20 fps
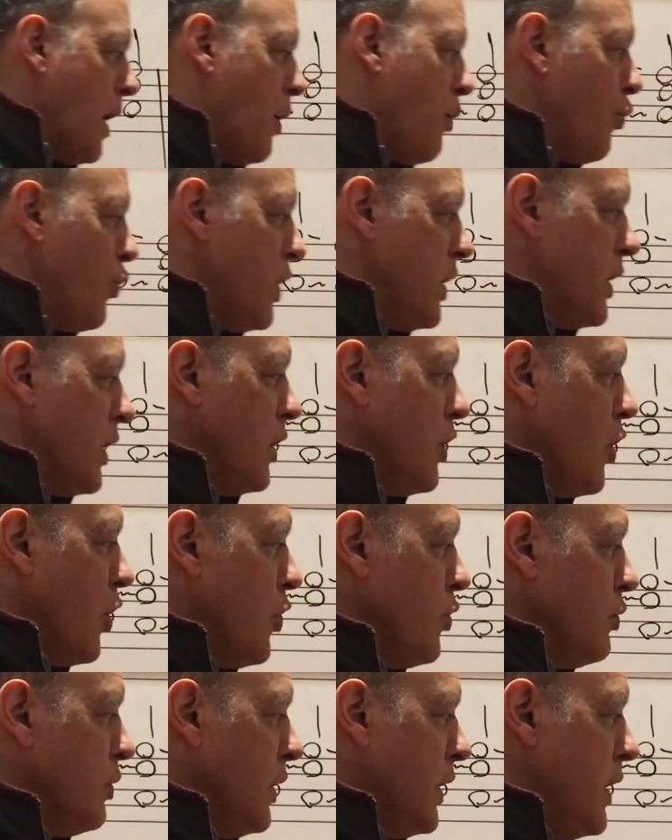we can
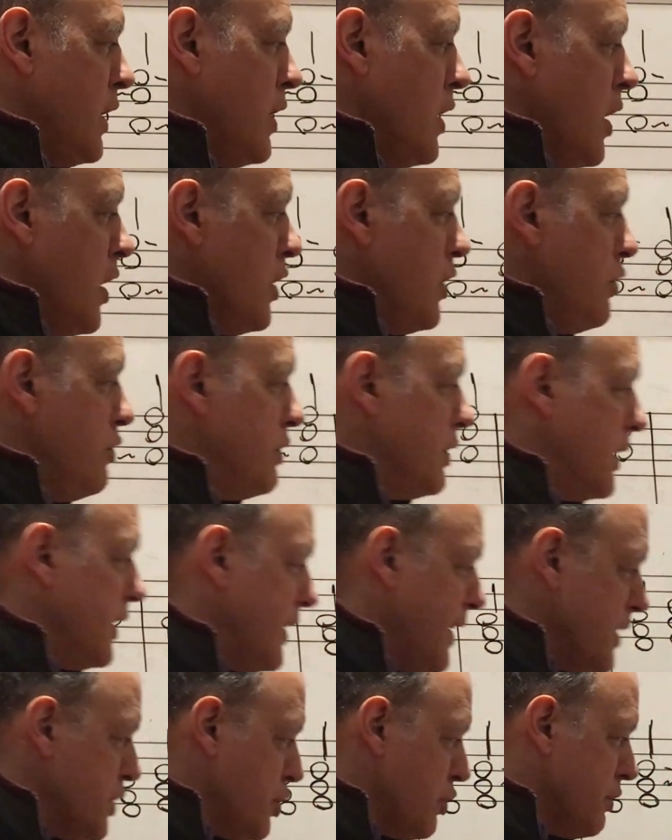only use a
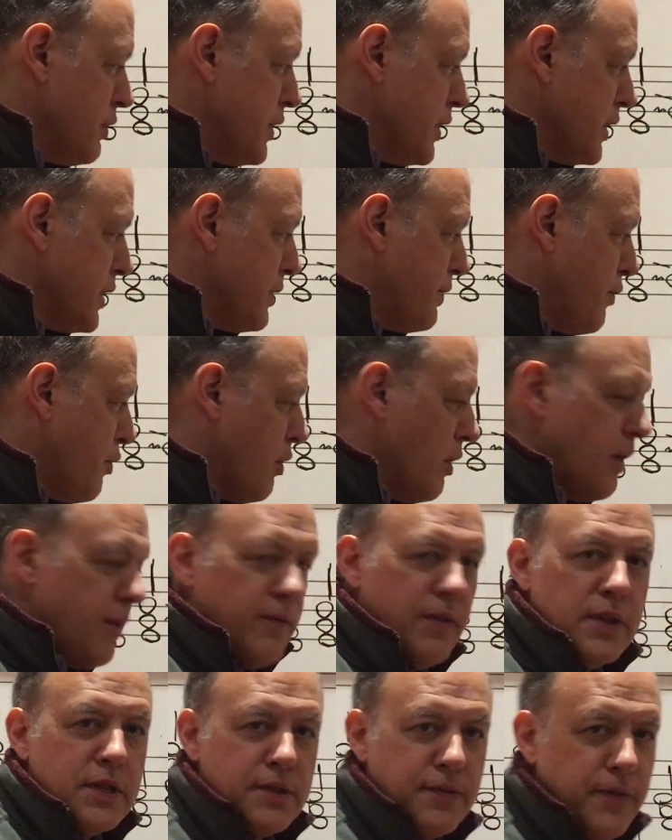cadential 6/4 if
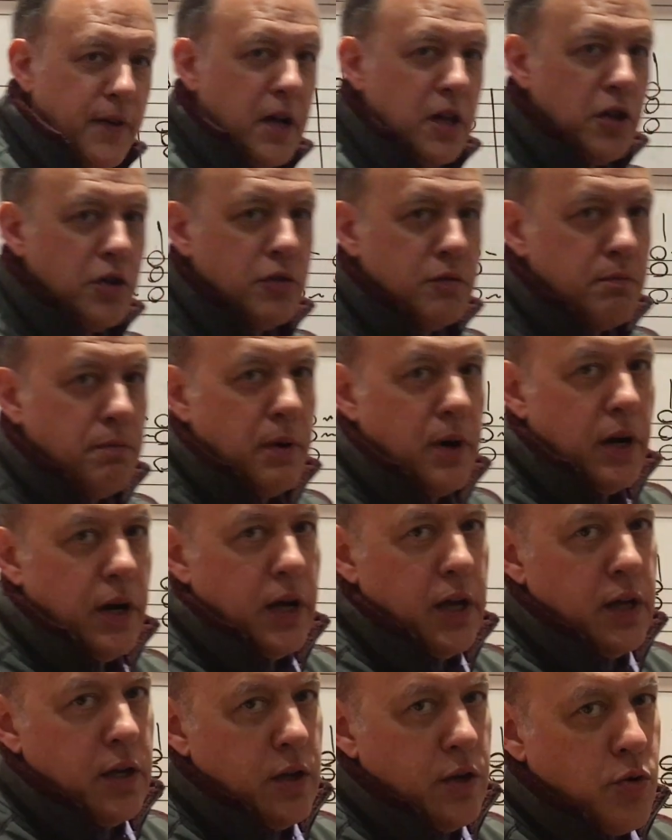it's followed
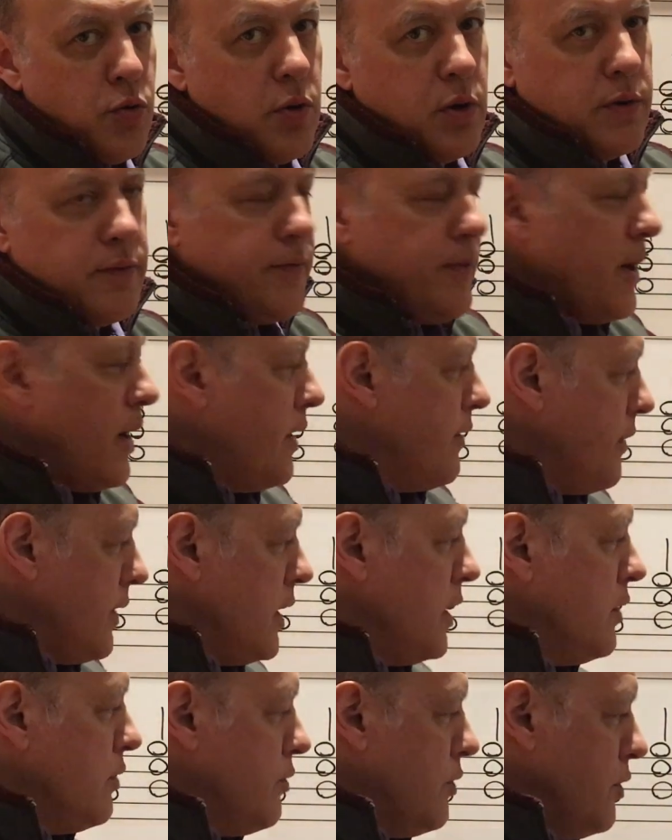by chord 5
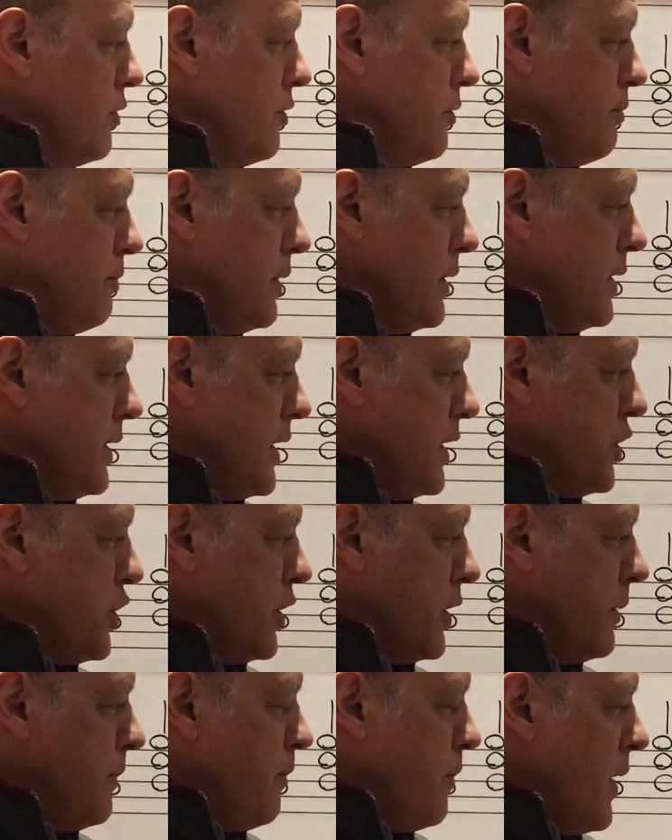in root
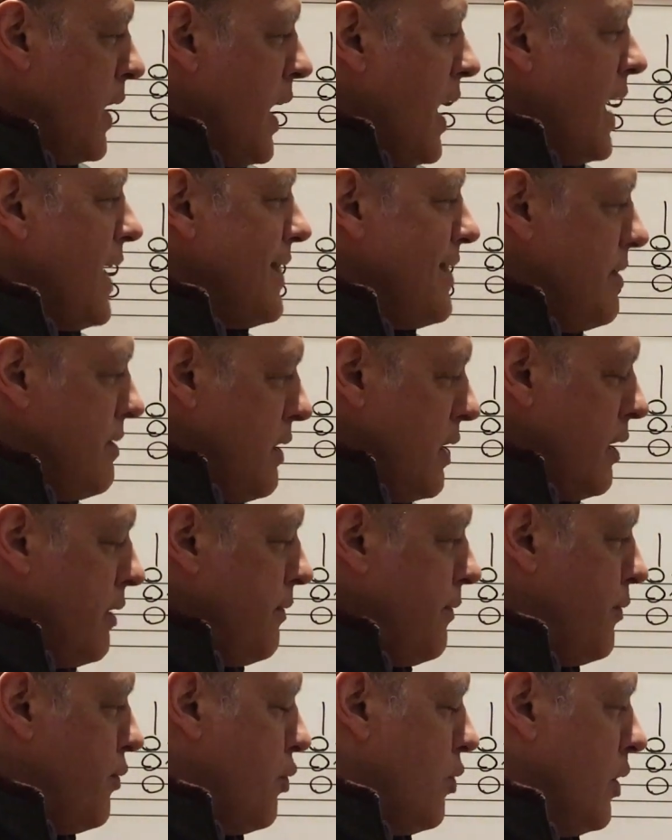position.
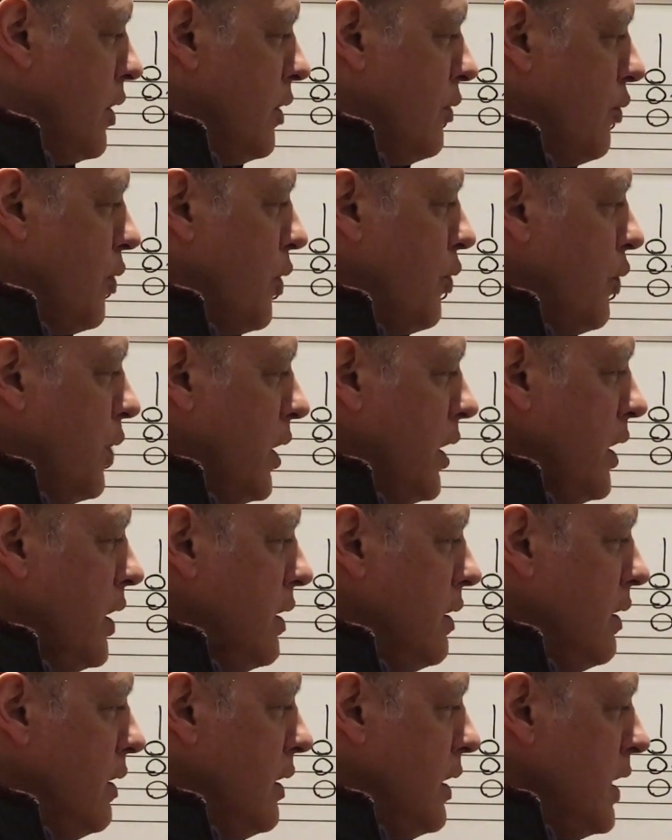Therefore, what we
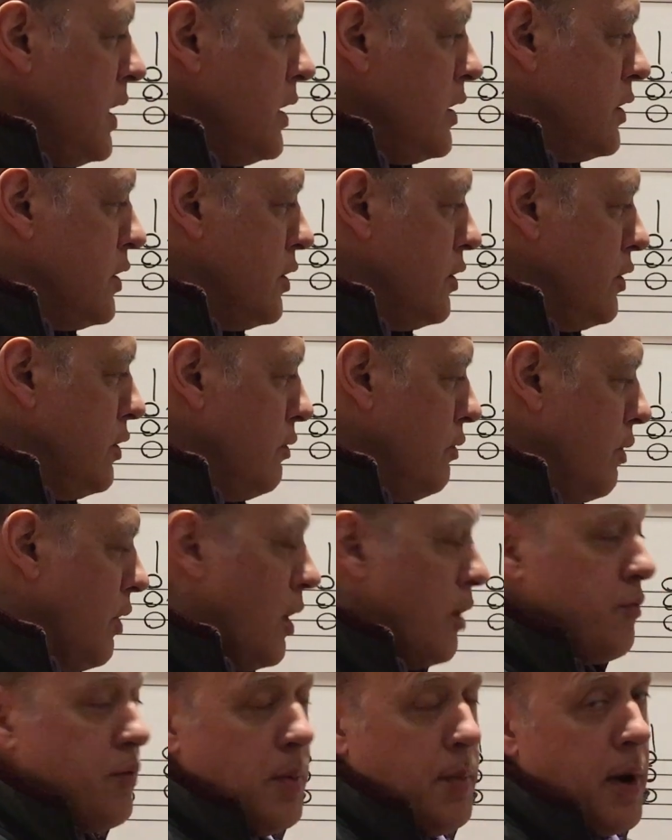need to
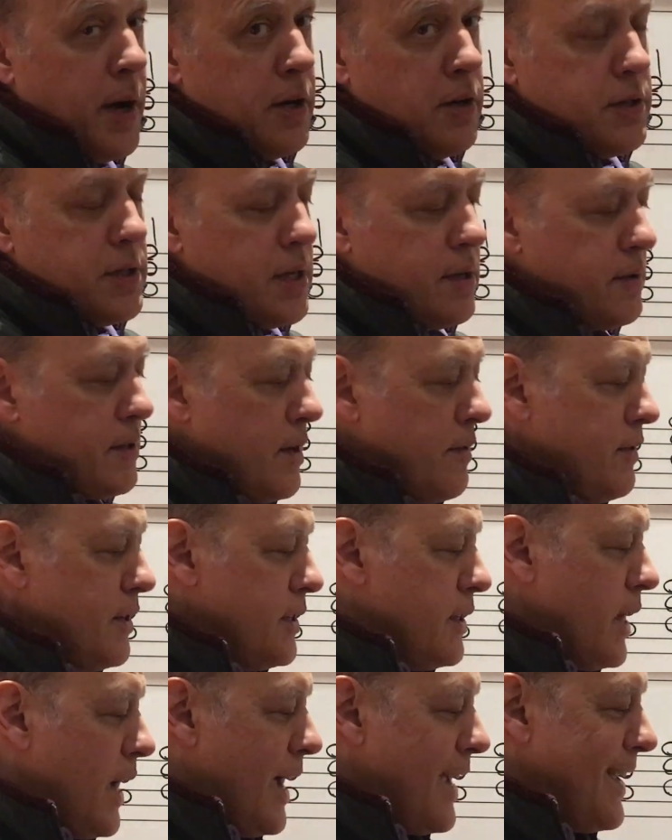remind ourselves of
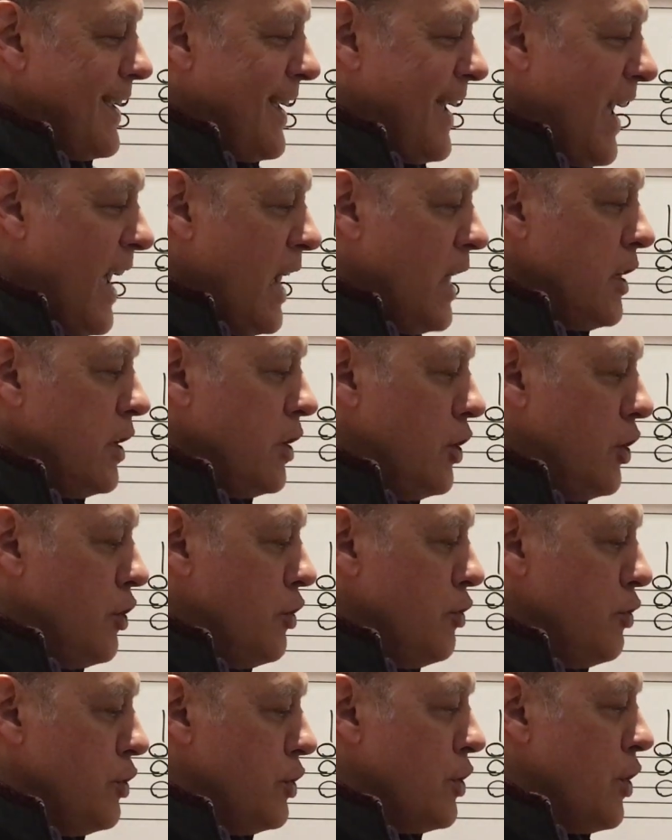is I can't
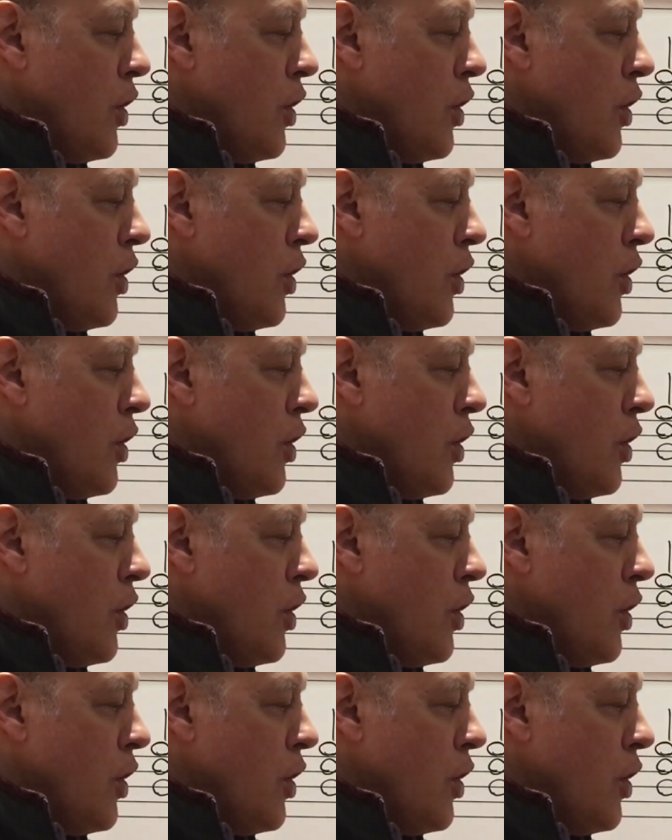use